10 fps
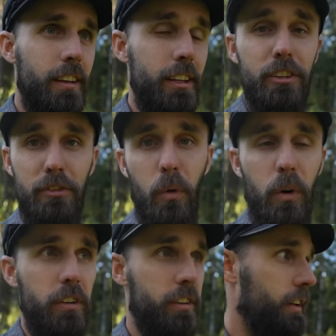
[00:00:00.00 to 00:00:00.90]
this
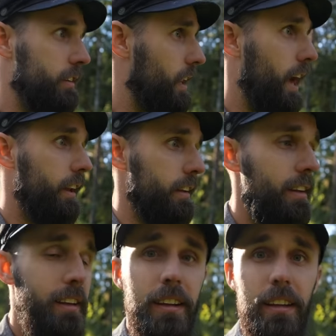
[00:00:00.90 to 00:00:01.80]
forest and this land
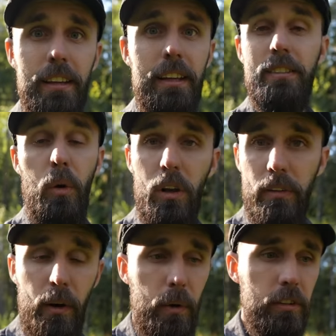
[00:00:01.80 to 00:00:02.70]
is all of
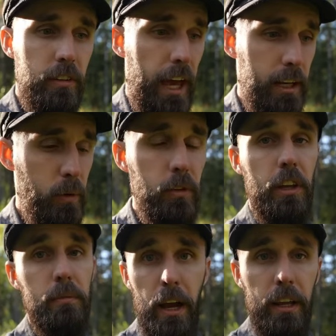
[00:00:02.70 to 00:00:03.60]
ours, animals
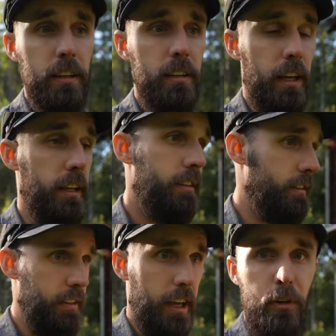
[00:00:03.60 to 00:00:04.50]
and mine and
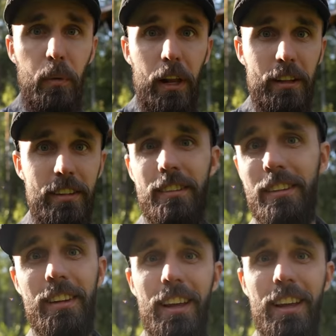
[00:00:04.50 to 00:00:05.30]
everyone else's.